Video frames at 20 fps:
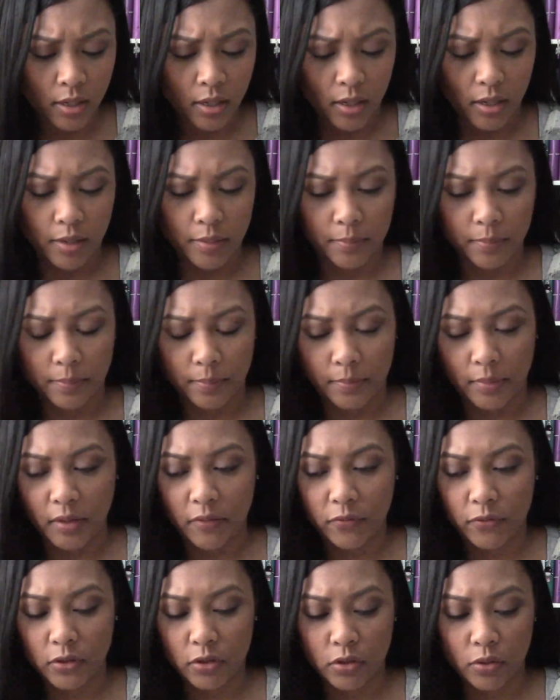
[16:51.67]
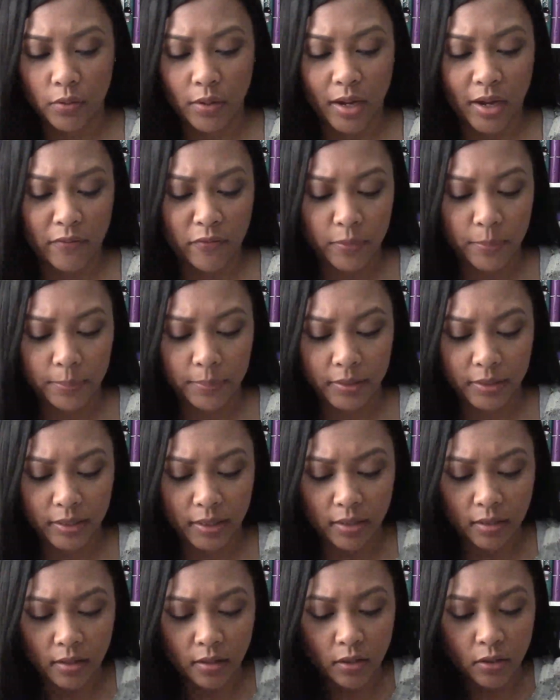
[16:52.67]
If you don't have a
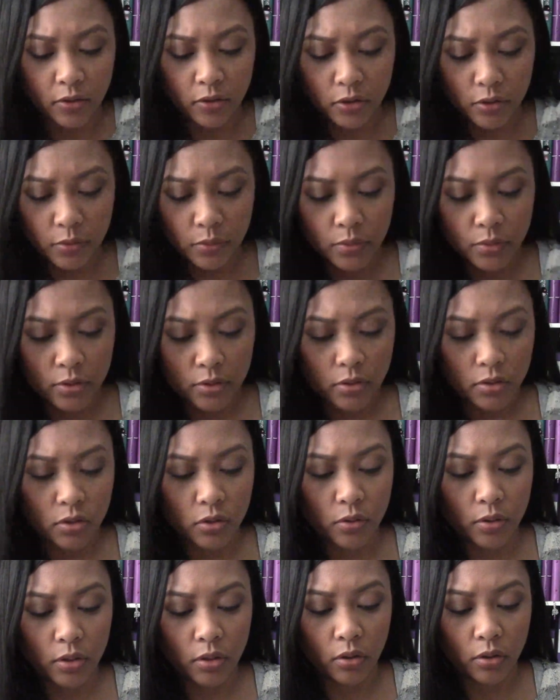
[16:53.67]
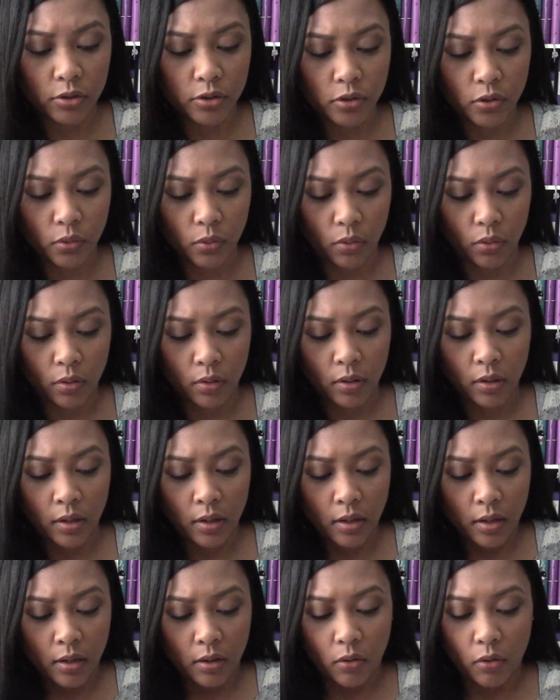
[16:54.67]
Blick near you, you can also
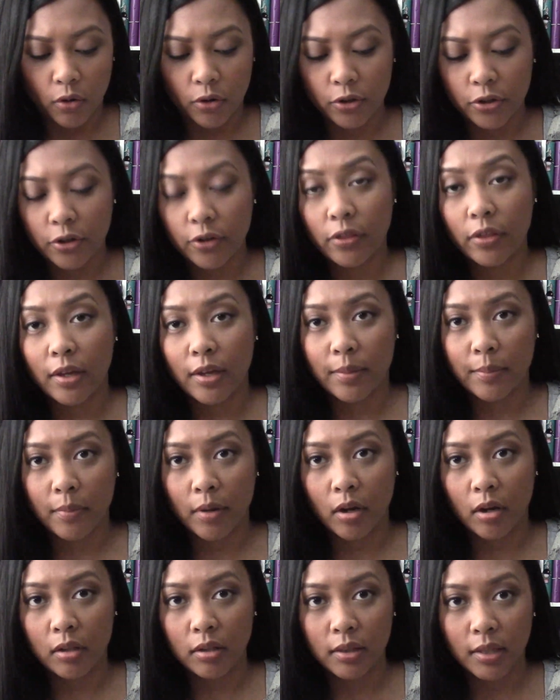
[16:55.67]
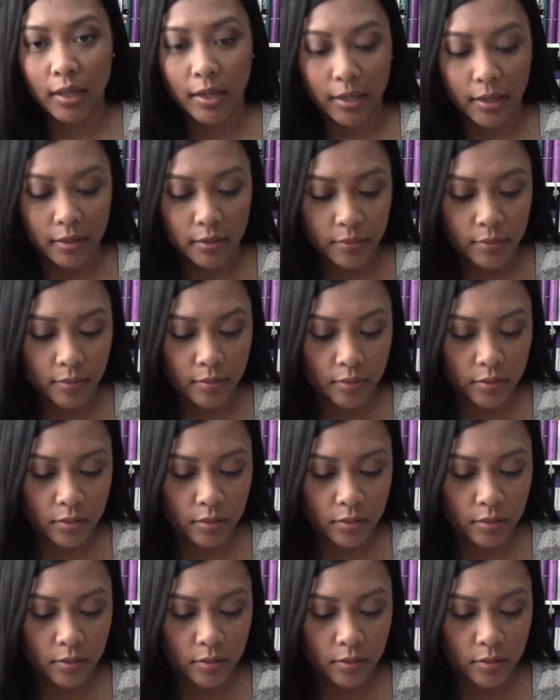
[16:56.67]
order them online.